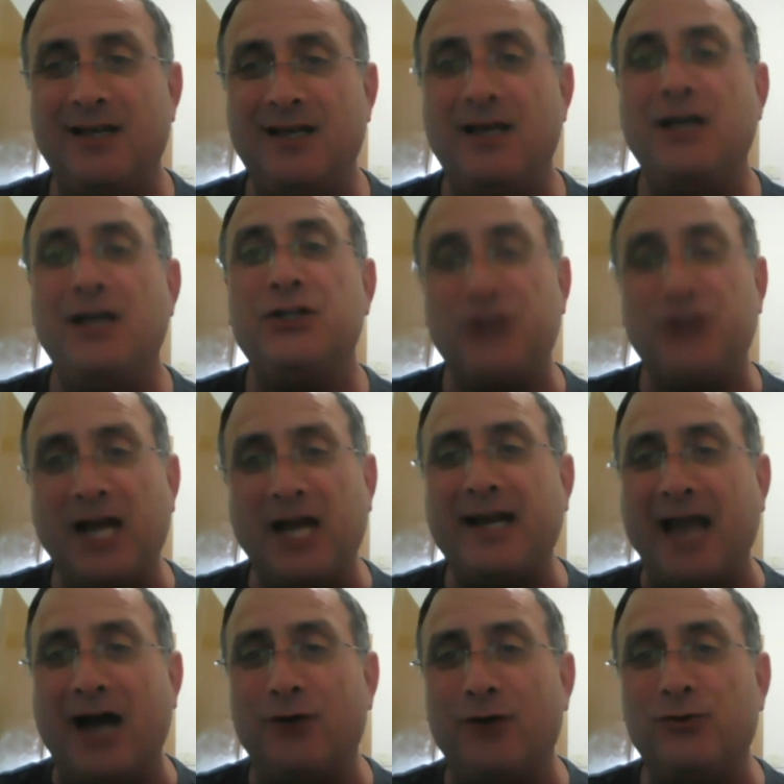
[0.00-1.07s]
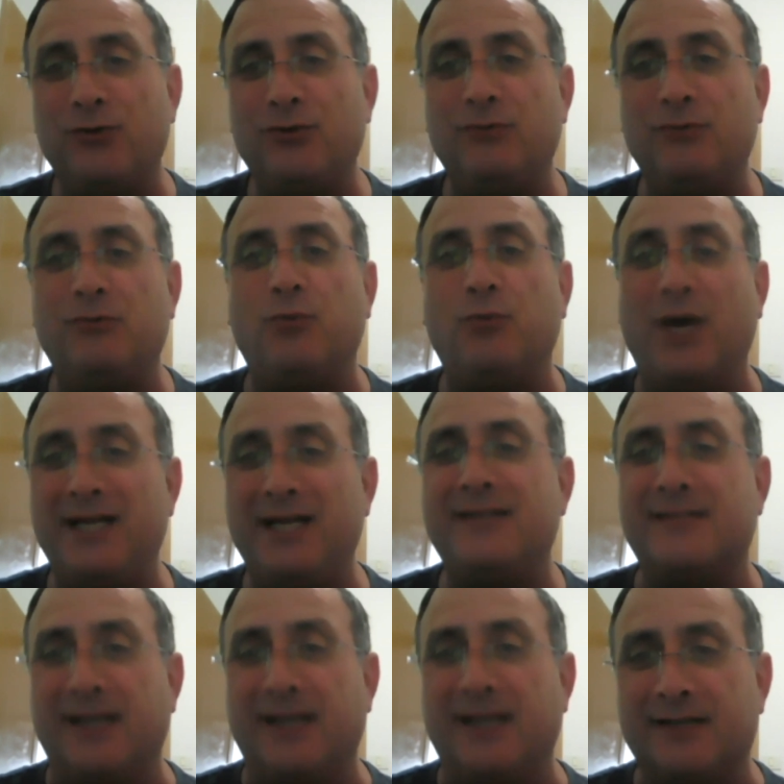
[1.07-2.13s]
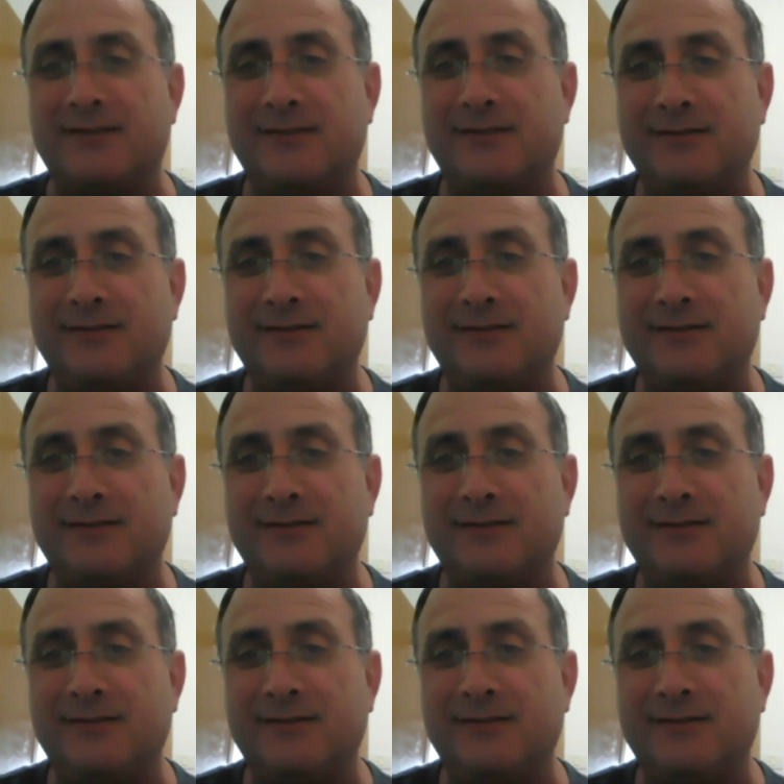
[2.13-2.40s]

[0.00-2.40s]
check out what exists,